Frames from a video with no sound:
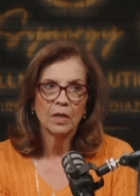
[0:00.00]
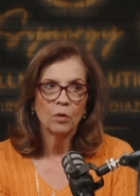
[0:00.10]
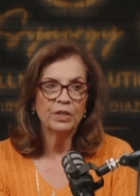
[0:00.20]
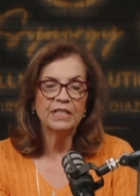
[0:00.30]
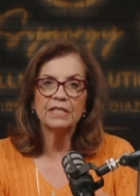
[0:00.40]

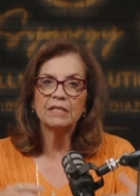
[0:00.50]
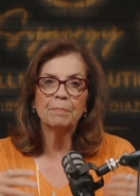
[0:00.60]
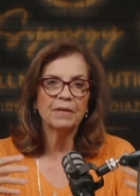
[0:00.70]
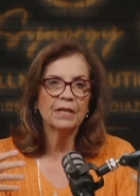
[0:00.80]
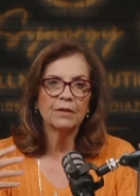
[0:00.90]
We
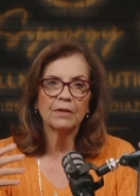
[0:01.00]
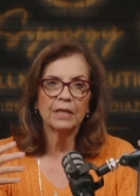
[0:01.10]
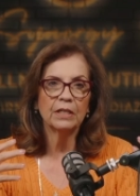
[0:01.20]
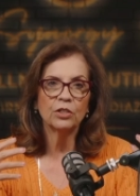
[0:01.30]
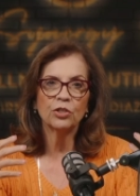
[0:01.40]
disappear
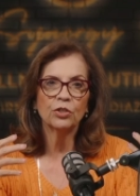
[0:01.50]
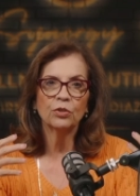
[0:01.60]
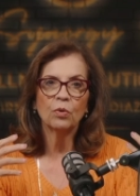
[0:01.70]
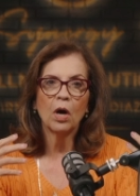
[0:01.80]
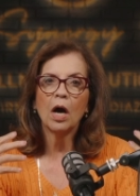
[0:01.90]

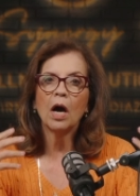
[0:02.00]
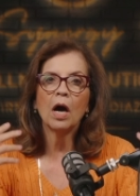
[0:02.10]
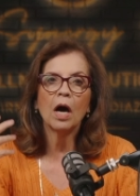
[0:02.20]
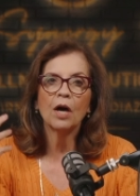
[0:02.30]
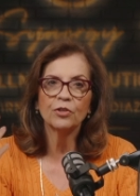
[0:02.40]
into
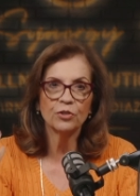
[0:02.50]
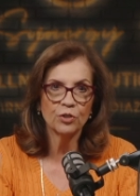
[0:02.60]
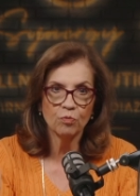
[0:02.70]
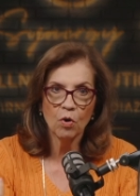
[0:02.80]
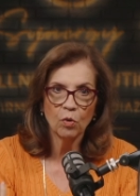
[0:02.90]
others'
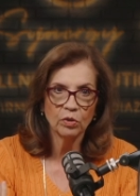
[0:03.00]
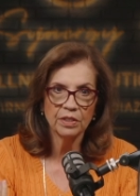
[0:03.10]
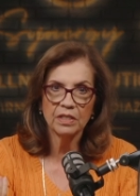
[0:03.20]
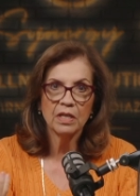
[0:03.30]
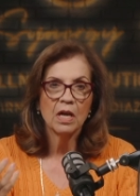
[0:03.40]

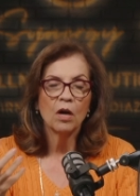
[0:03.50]
roles,